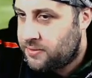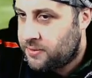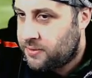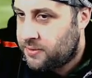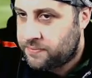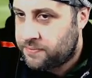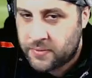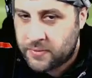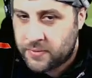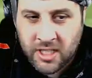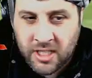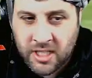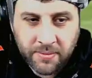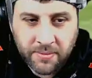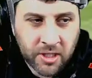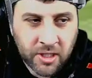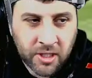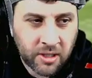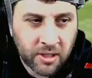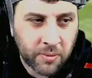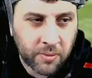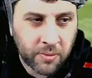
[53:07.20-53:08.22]
It's up to you.
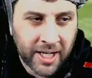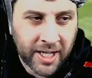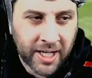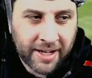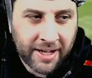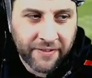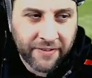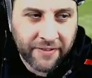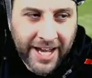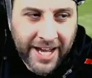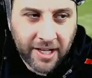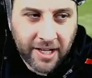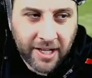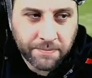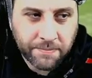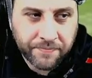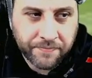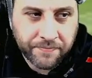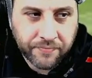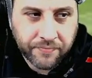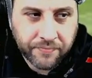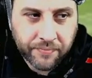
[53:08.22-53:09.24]
We can have that.
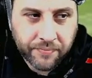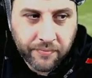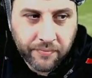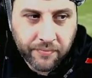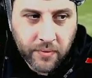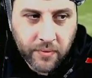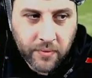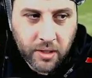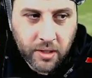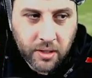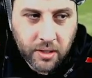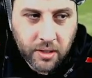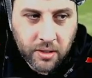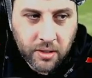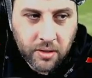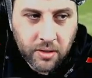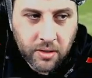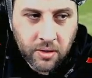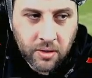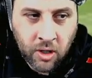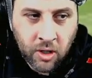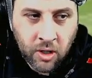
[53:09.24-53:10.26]

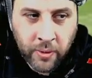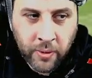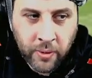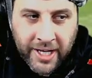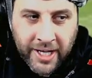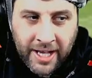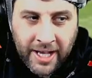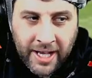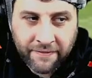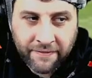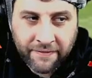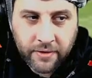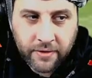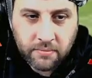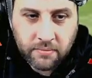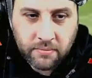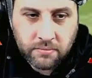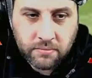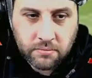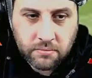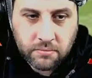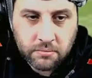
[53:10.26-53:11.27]
Or we can have...
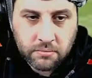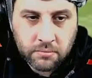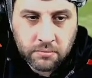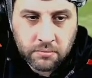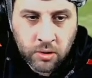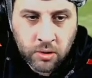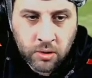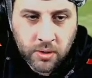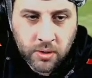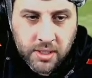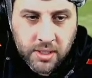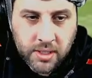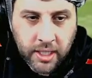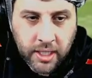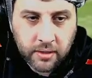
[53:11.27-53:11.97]
Oh, what's that?